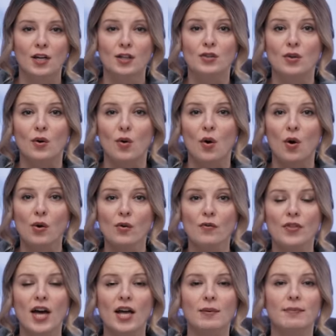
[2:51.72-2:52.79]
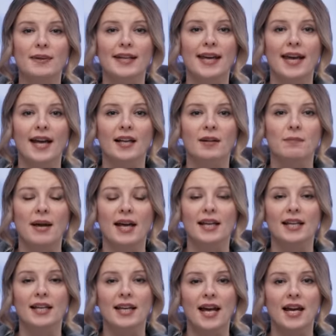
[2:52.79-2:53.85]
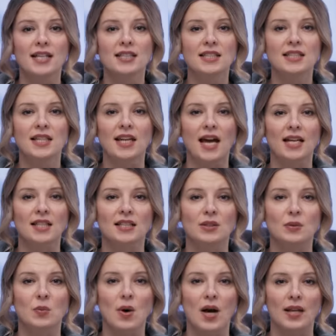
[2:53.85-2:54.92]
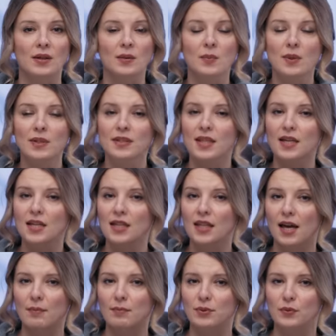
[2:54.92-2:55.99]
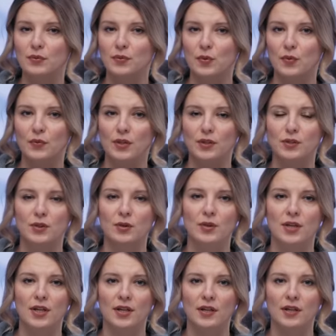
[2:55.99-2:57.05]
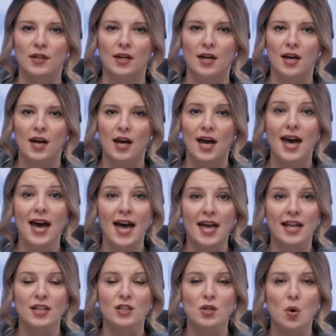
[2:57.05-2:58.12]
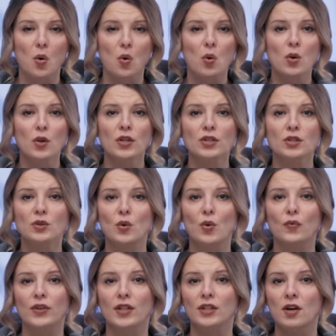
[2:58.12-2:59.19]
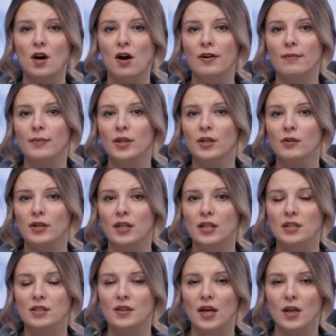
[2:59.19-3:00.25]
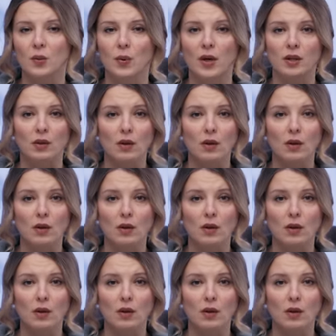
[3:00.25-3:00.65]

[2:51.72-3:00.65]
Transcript: So all of that began back in 1991 with the collapse of Soviet Union and all the Soviet army units that were